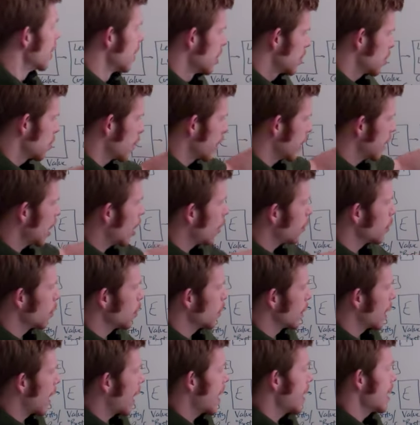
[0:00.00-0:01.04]
So we can help you
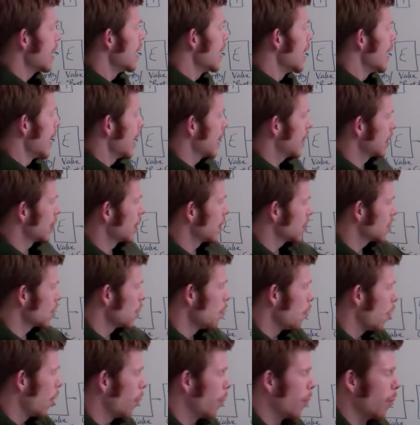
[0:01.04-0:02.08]
with that. And then also
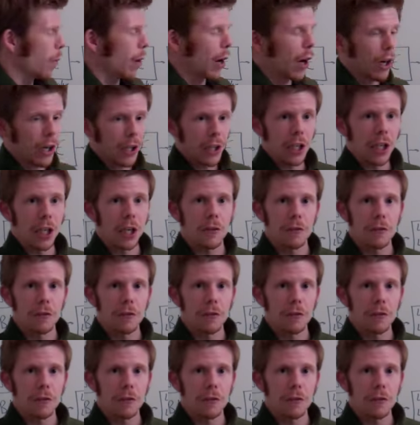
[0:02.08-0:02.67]
mobile marketing.